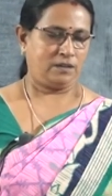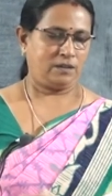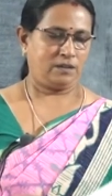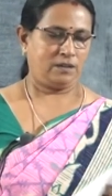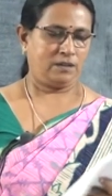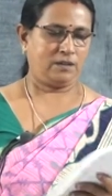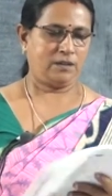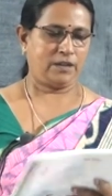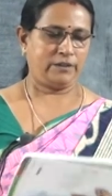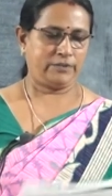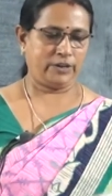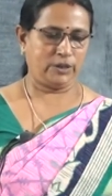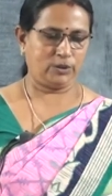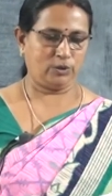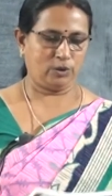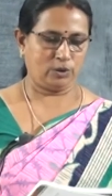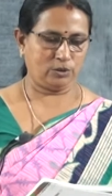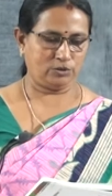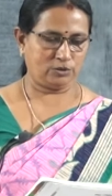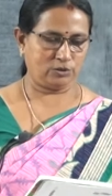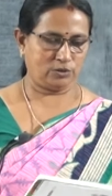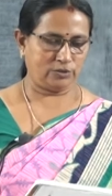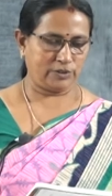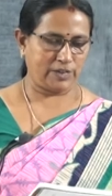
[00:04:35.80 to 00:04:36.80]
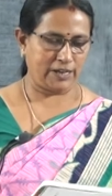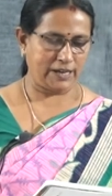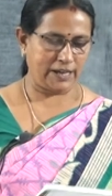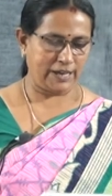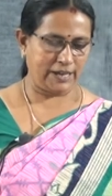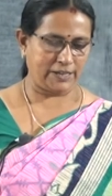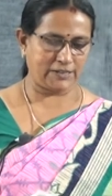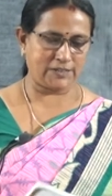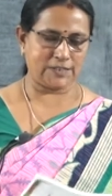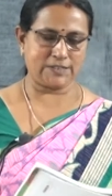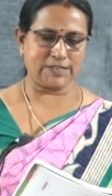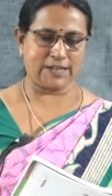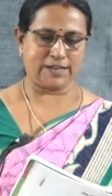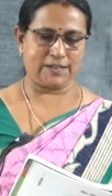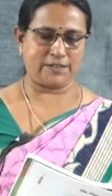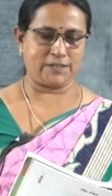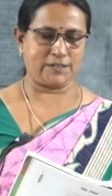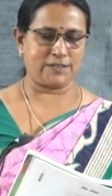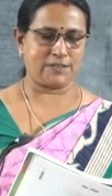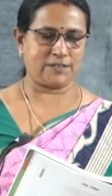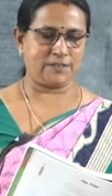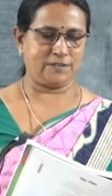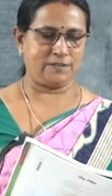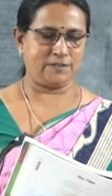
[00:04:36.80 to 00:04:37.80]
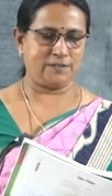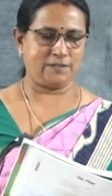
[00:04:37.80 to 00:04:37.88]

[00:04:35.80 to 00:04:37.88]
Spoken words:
Now we will go through the exercise.